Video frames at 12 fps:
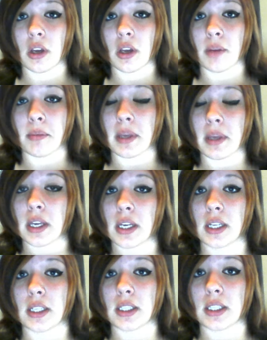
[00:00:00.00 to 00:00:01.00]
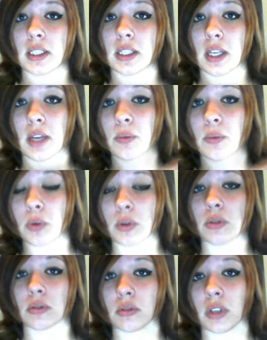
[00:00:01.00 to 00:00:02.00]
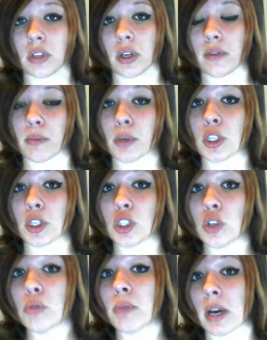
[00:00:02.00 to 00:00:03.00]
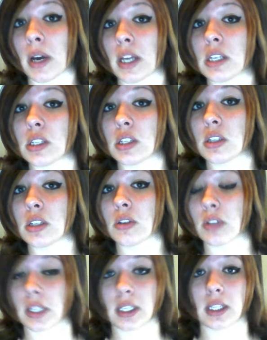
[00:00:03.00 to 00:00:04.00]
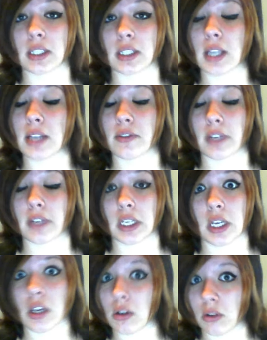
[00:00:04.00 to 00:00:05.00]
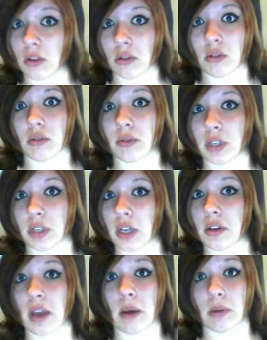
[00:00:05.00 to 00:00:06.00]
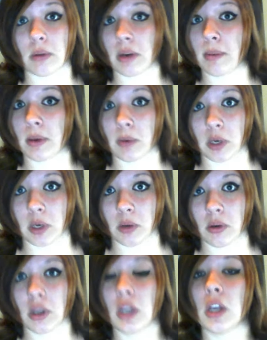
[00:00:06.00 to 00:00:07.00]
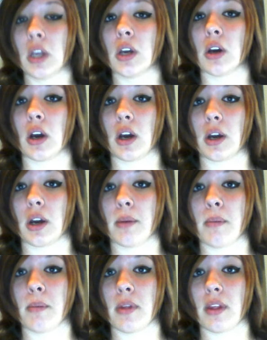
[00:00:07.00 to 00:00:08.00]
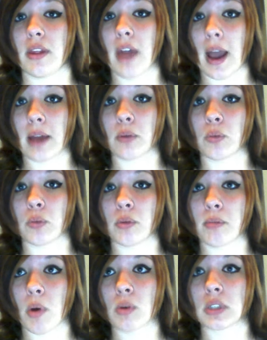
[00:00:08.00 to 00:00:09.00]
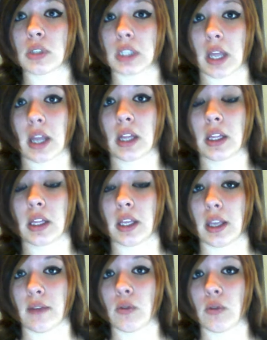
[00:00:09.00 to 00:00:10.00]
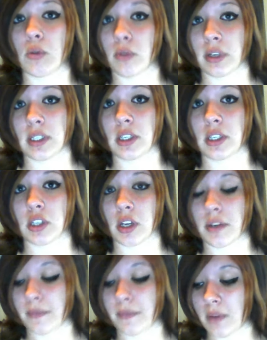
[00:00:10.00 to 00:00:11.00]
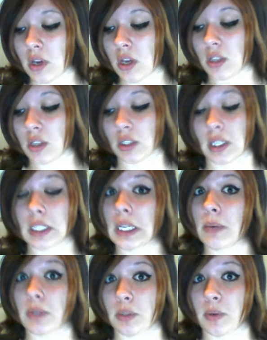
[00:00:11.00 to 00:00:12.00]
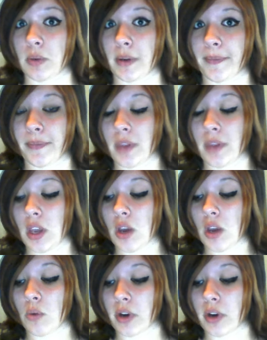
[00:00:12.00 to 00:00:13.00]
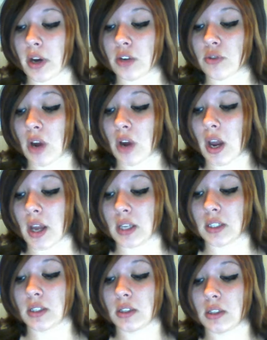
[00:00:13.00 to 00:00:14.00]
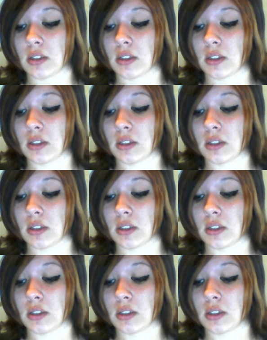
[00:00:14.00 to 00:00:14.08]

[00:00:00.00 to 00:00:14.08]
because it will, you know, if you put too much, or the size of a nickel, which I doubt anybody would do, that will most likely give you a greasy shine. So that's not what you want. When your hair dries,